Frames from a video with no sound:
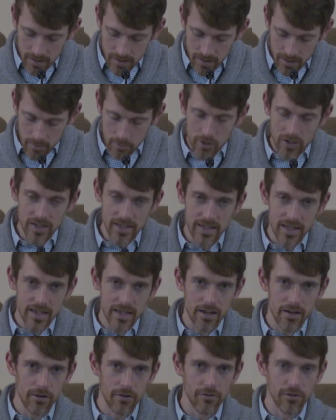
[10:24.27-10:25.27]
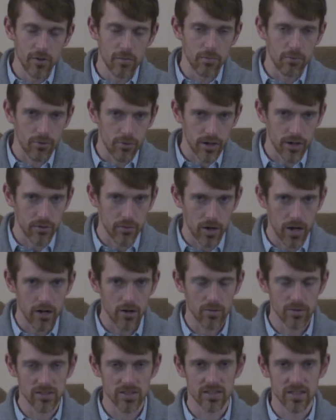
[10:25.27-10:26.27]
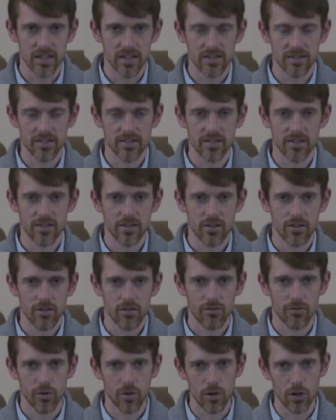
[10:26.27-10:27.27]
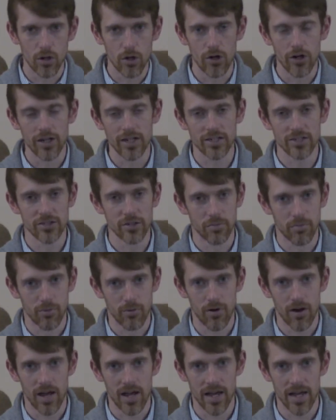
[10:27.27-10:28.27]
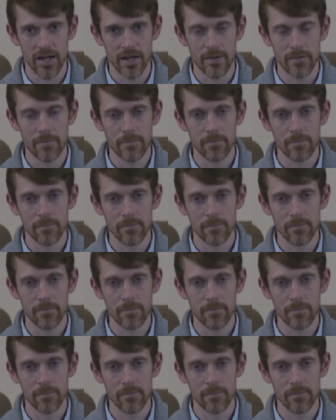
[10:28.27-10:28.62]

I'm going to give the prerequisite for learning to pray,